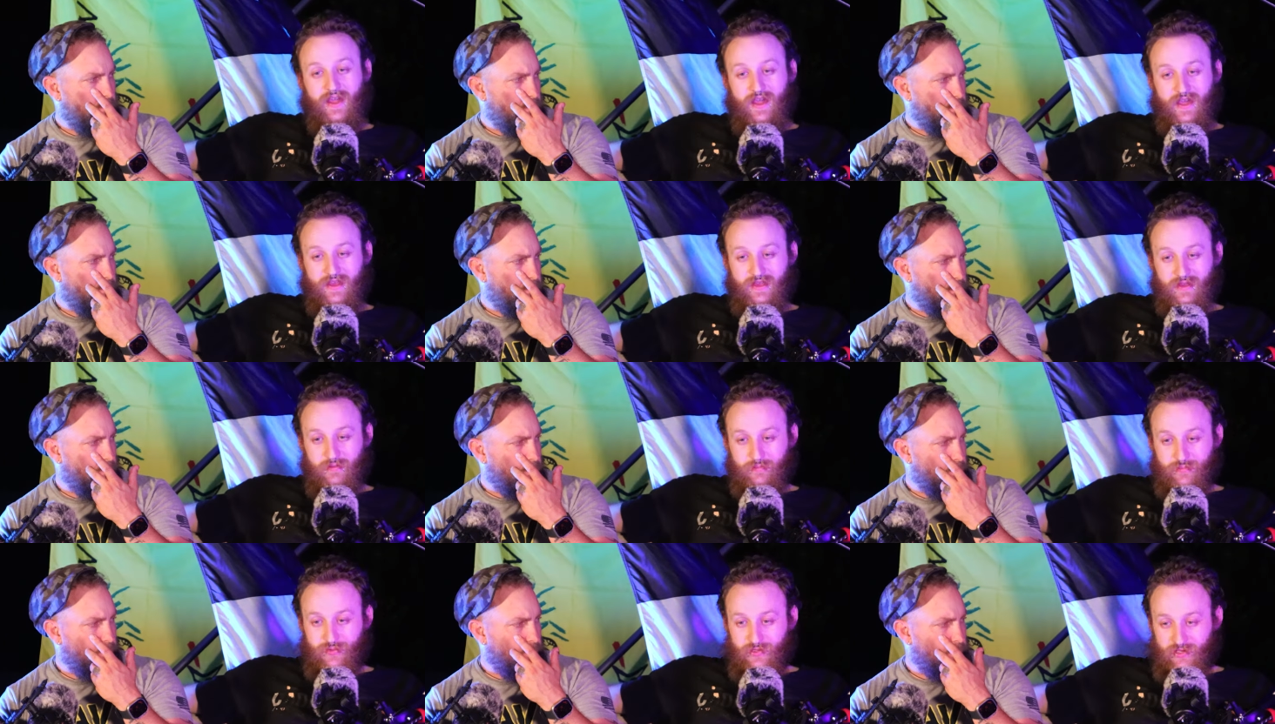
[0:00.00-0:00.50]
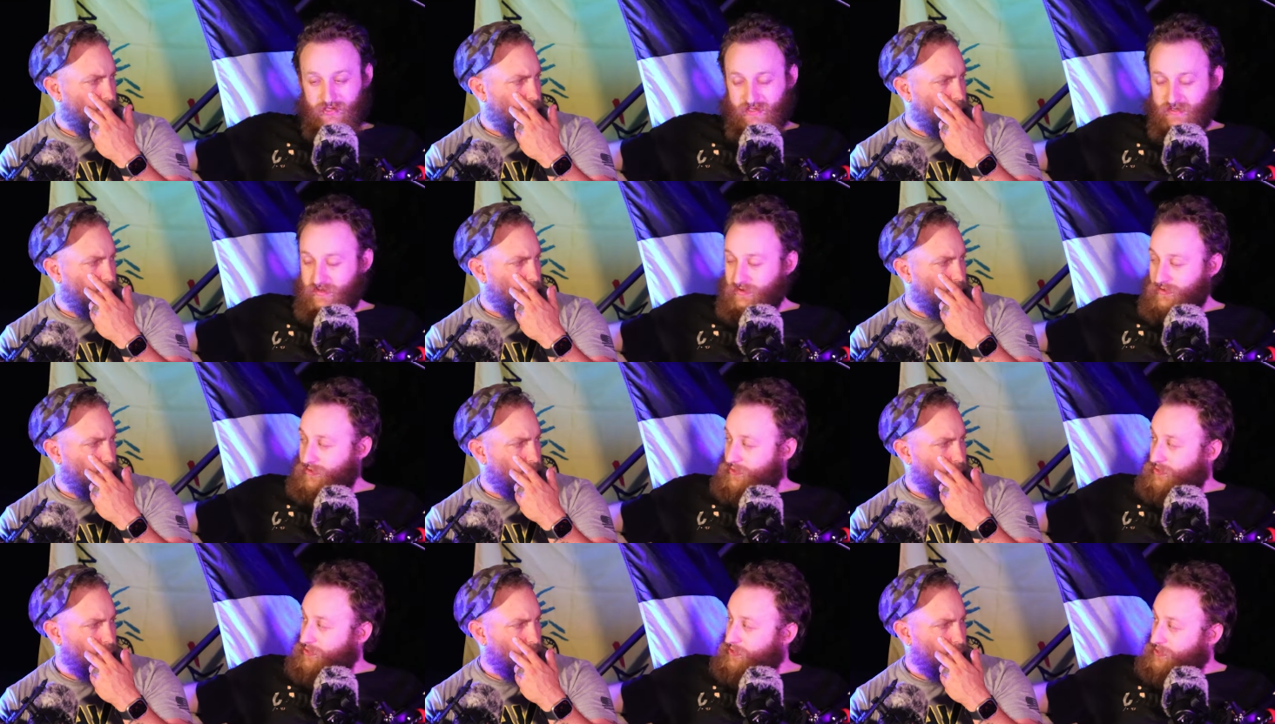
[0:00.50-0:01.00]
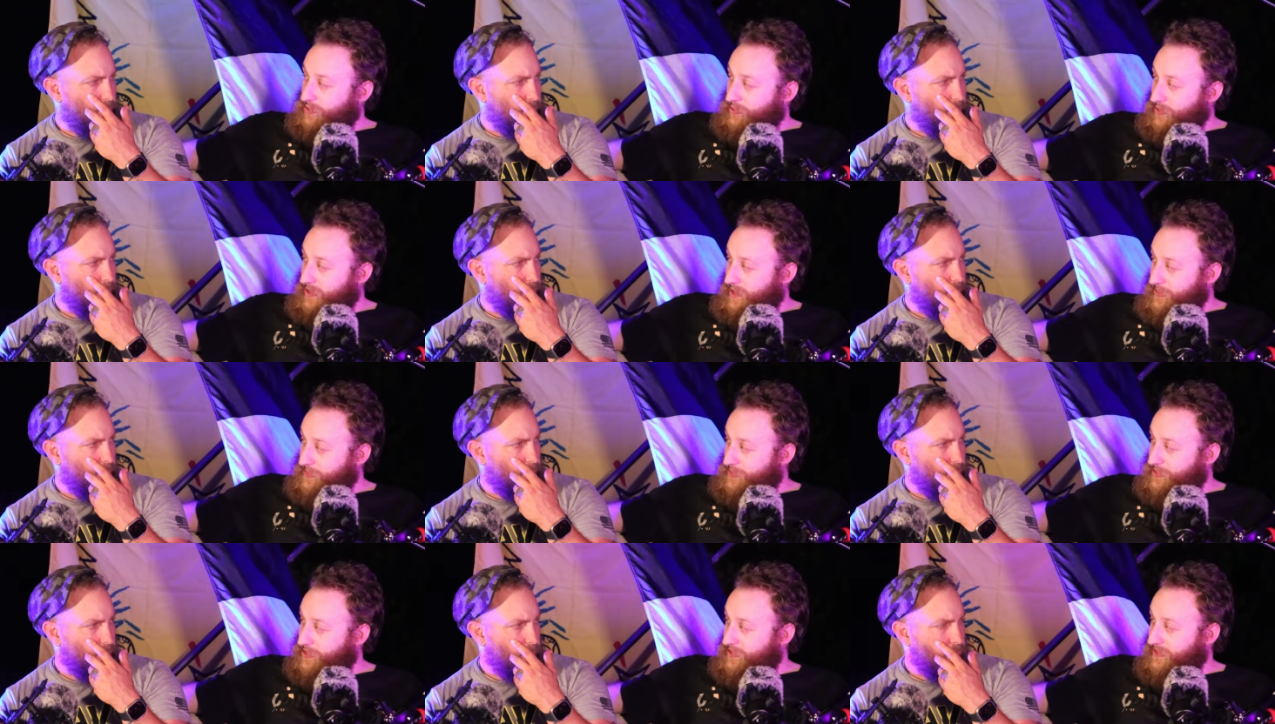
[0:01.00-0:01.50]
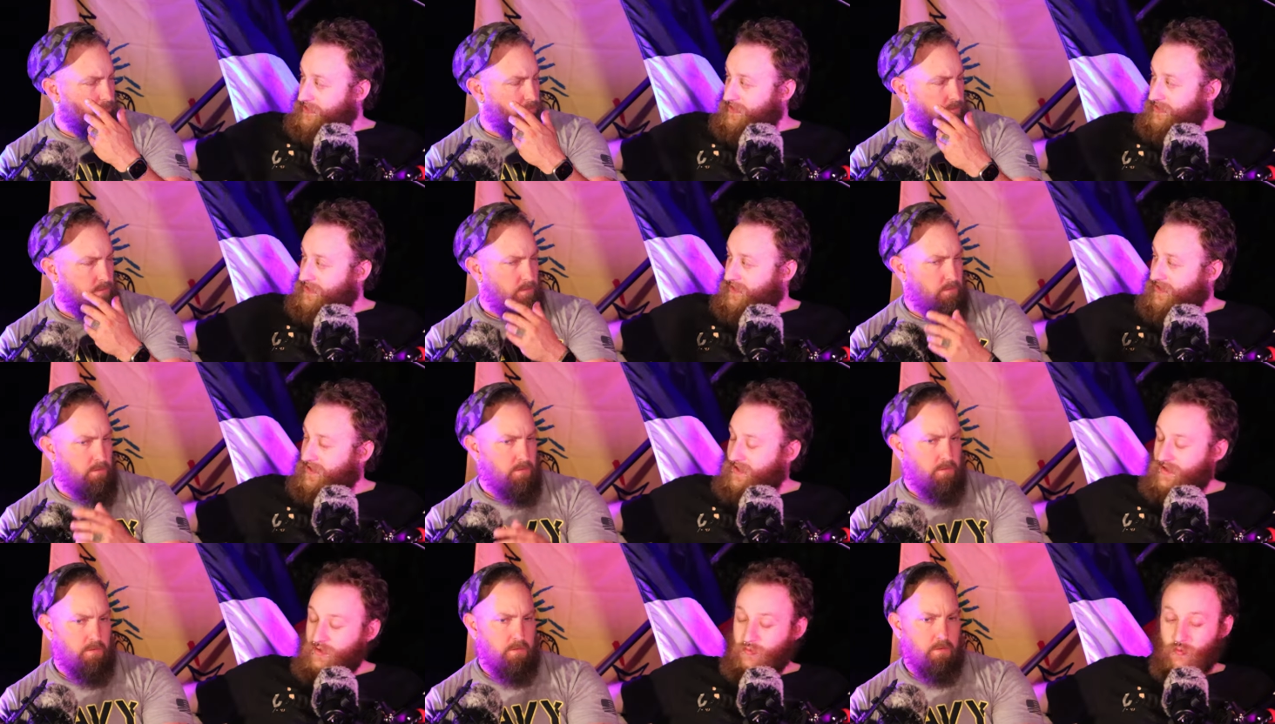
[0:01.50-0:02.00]
Speaker 1: and the political corruption,
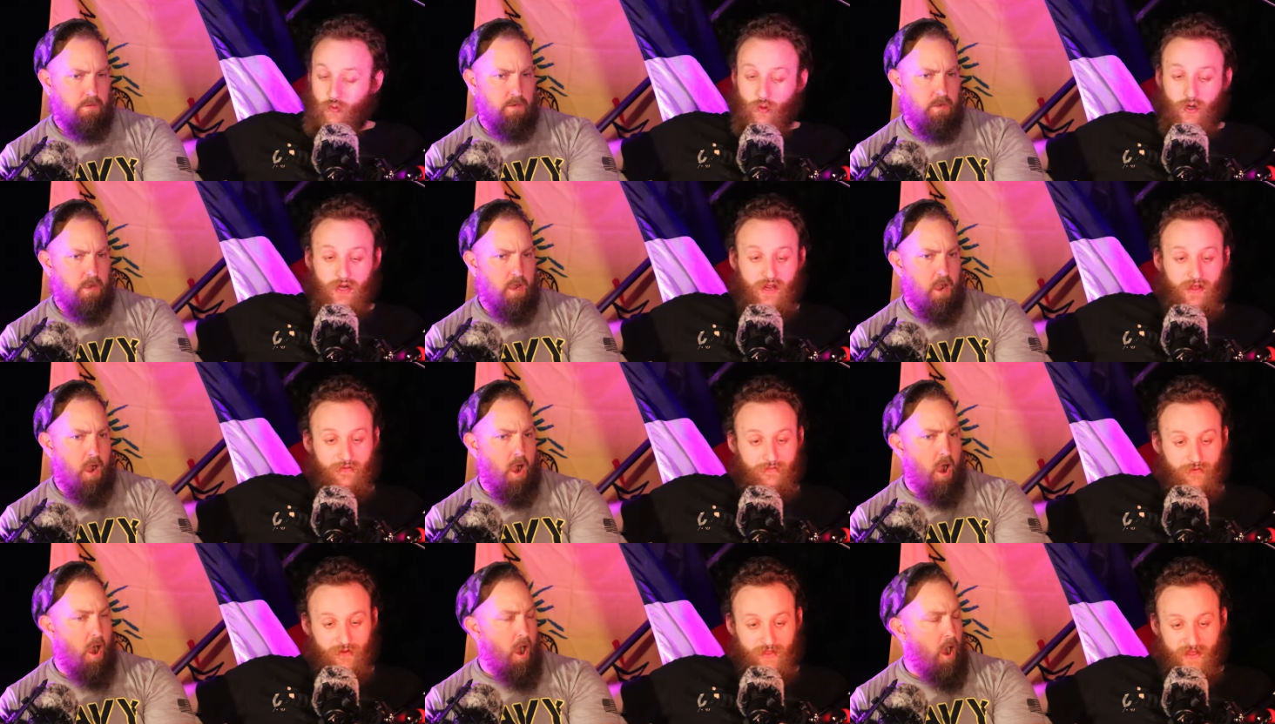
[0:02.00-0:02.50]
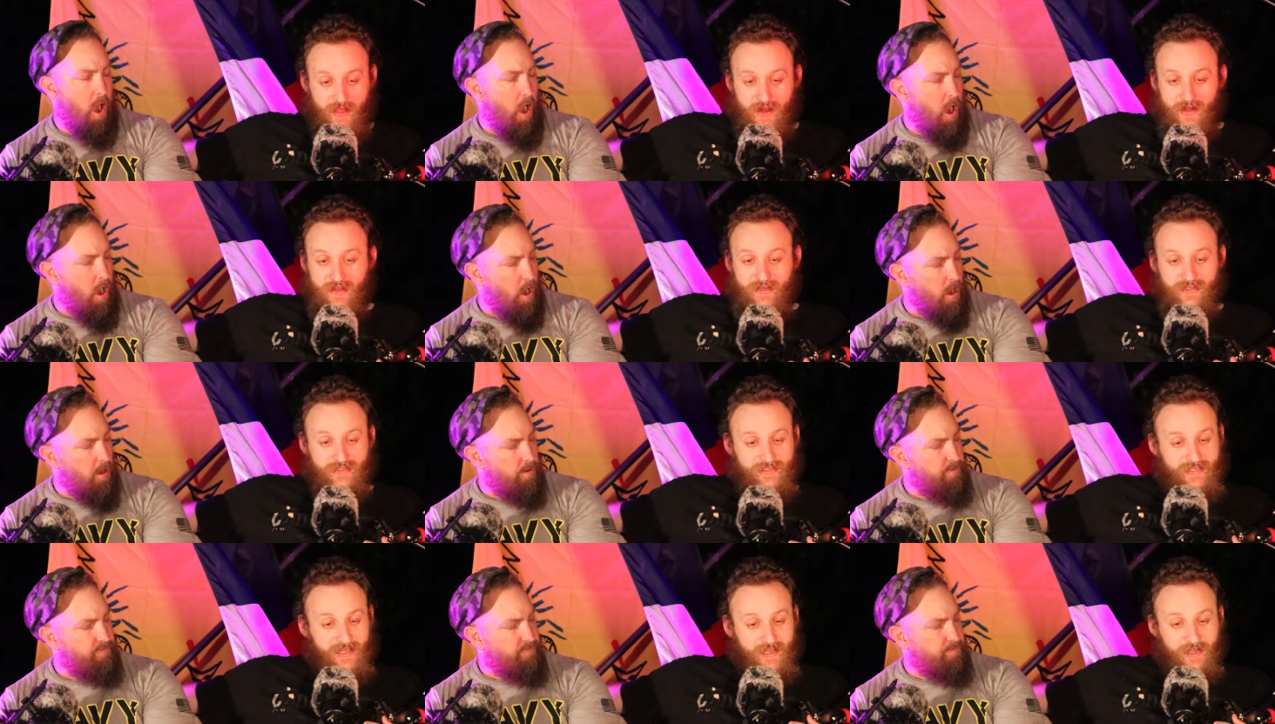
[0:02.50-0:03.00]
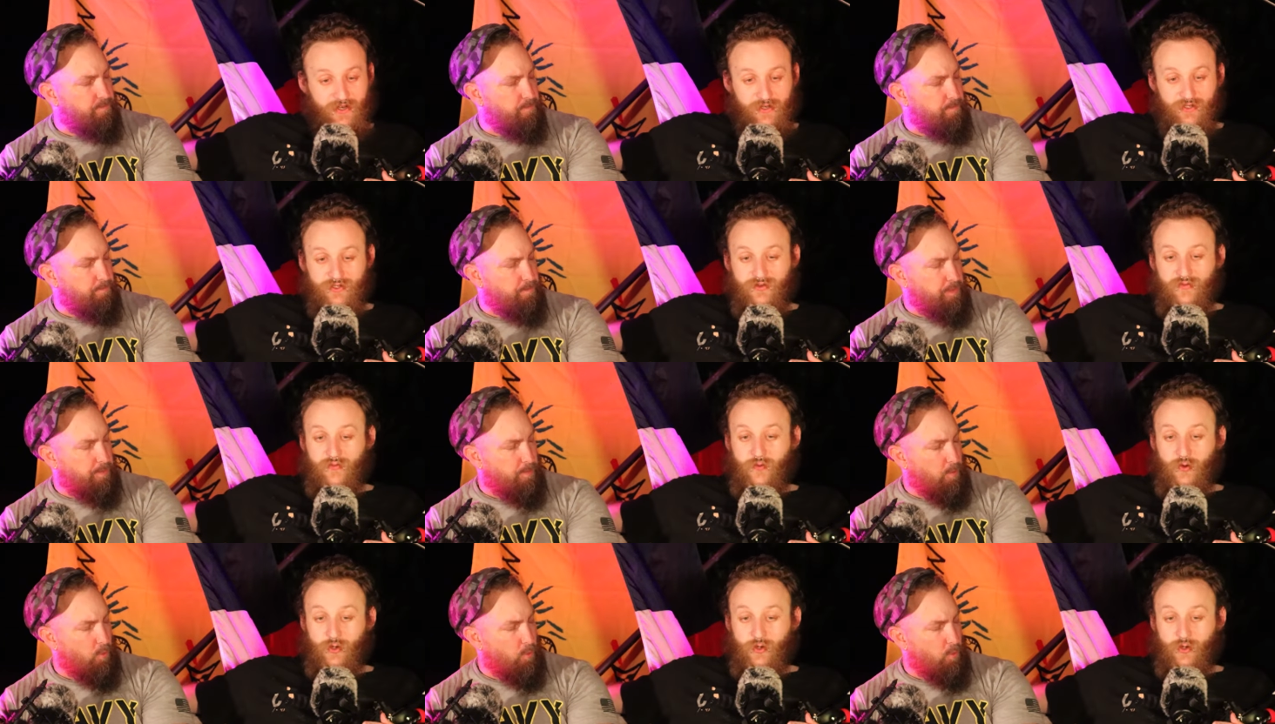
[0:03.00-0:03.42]
whatever that of entails